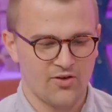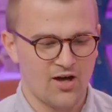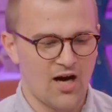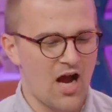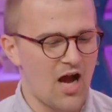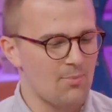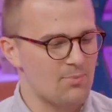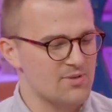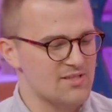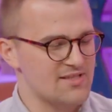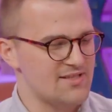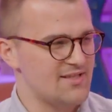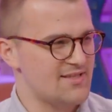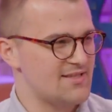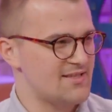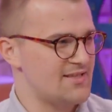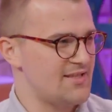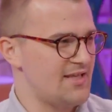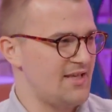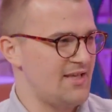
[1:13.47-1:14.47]
They're
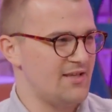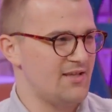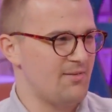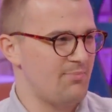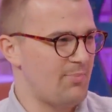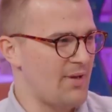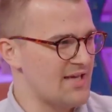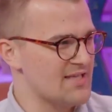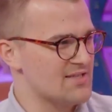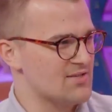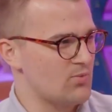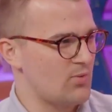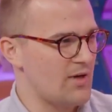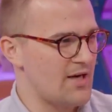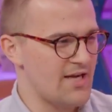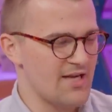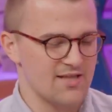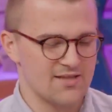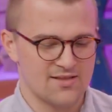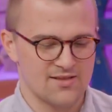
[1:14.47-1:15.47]
opposites in the best
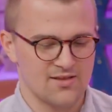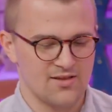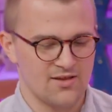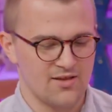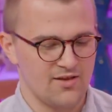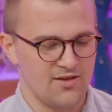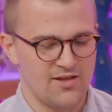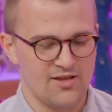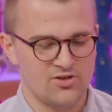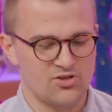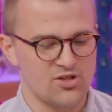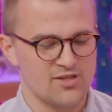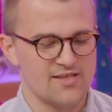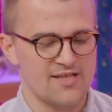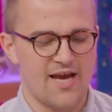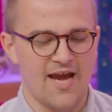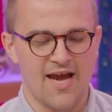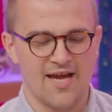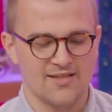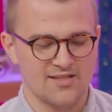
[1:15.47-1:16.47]
ways. It
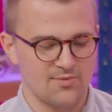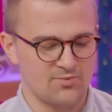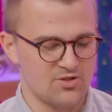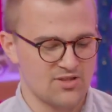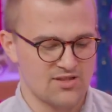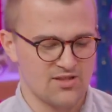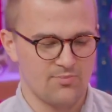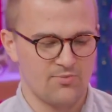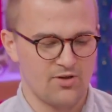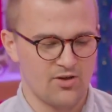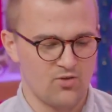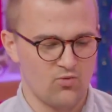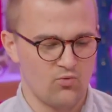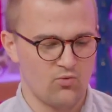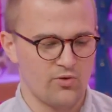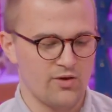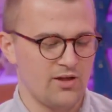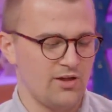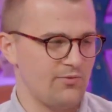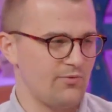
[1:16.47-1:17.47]
just adds up to
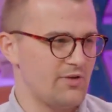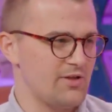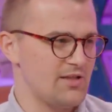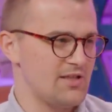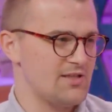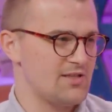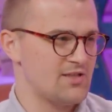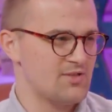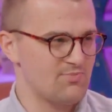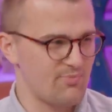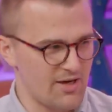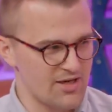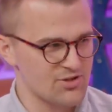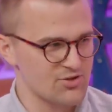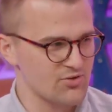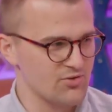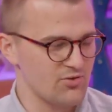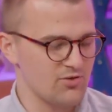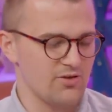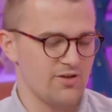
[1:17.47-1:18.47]
something really, really
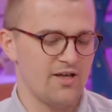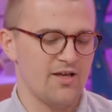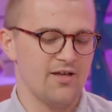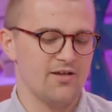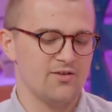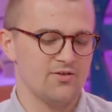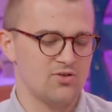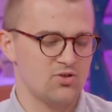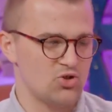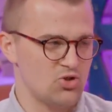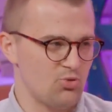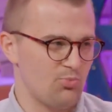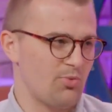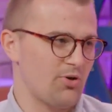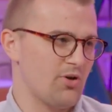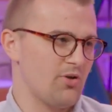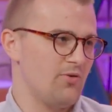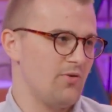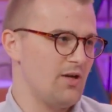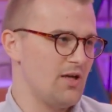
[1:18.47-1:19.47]
special and
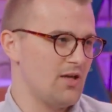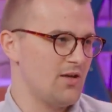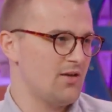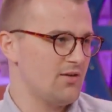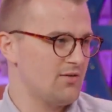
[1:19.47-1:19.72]
super unique.